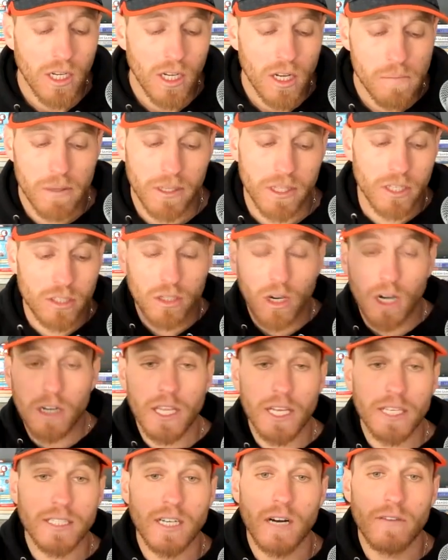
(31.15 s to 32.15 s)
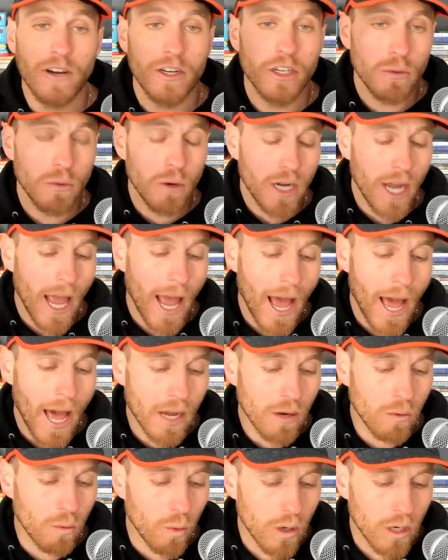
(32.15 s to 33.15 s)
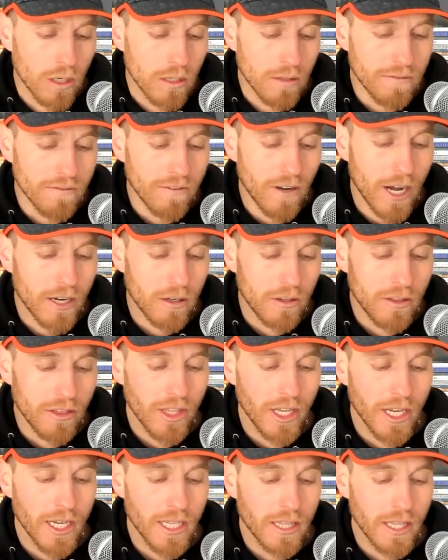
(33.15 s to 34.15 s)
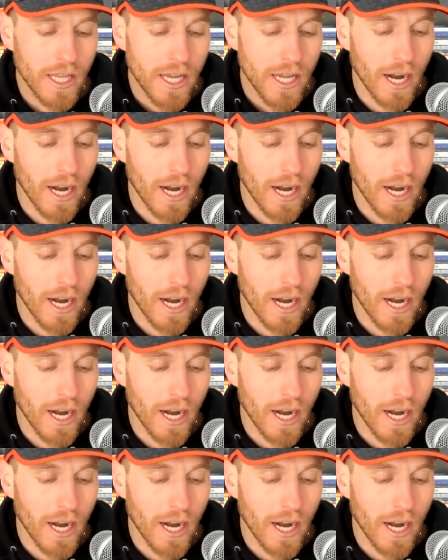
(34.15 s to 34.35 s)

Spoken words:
But to start things off, I do want to add one final thing that